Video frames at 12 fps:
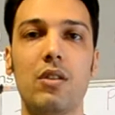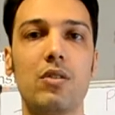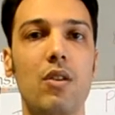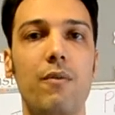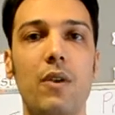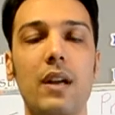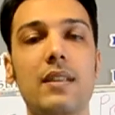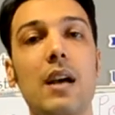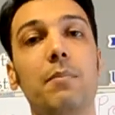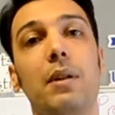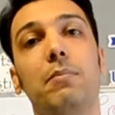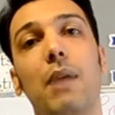So for
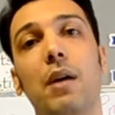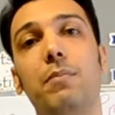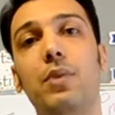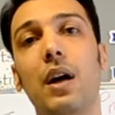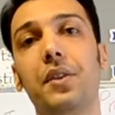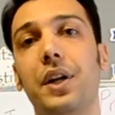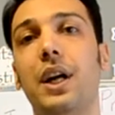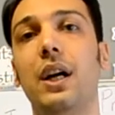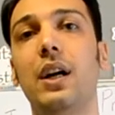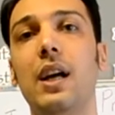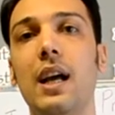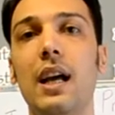example, my
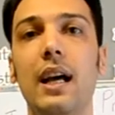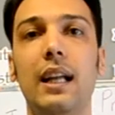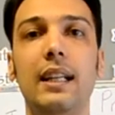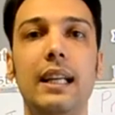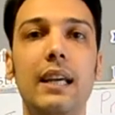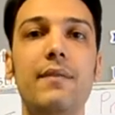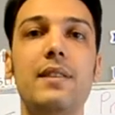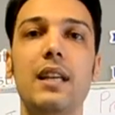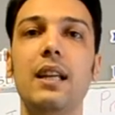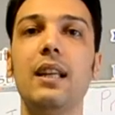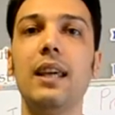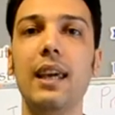brother lives
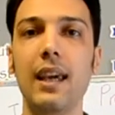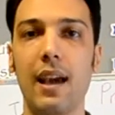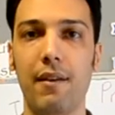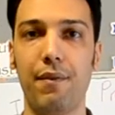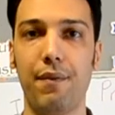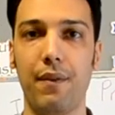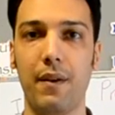in Kiev.